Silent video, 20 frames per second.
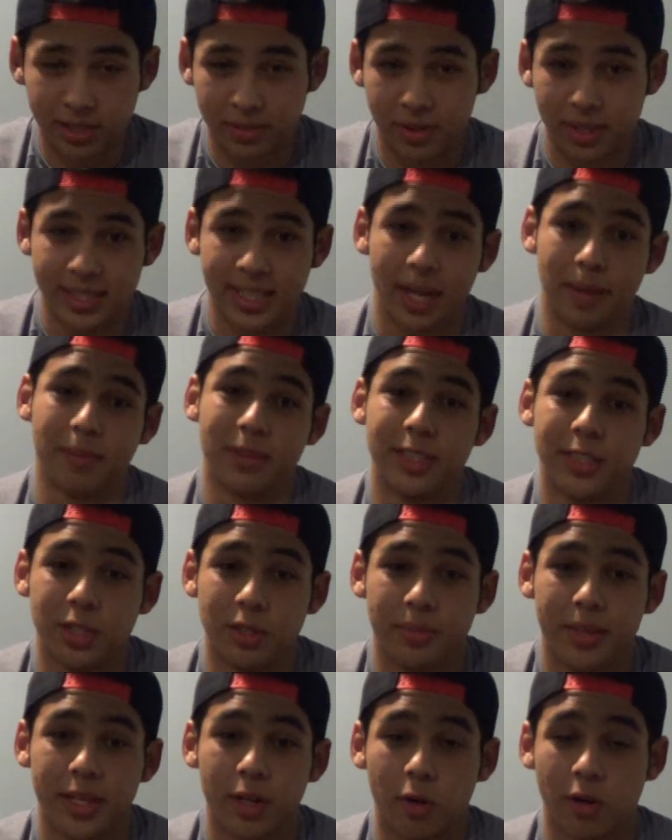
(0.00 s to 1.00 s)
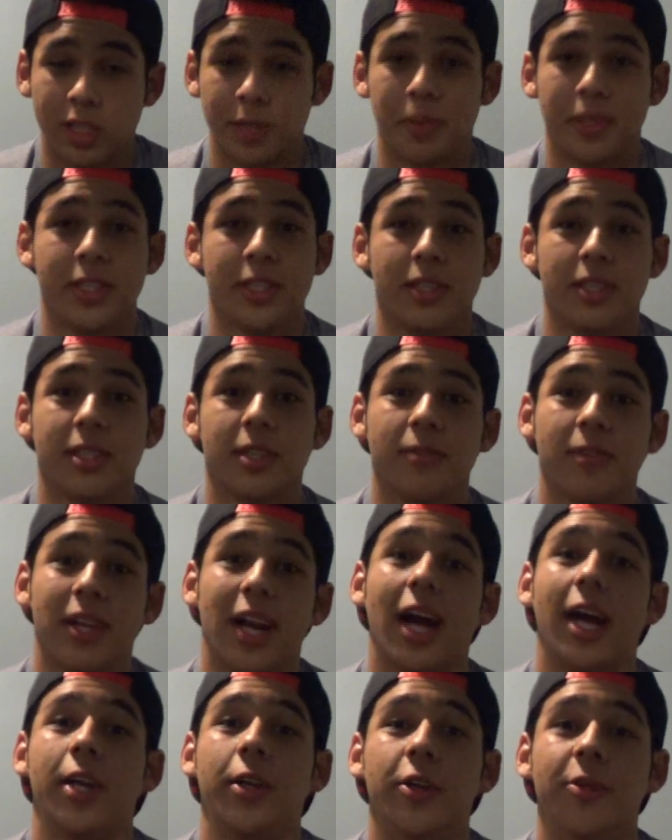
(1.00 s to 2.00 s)
It's very time consuming, or especially the stuff that
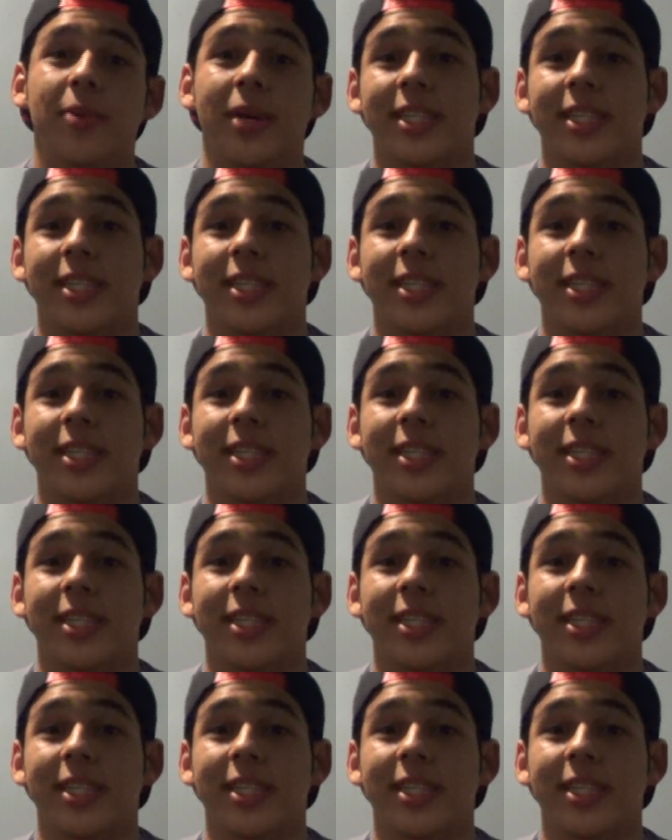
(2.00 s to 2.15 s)
I do,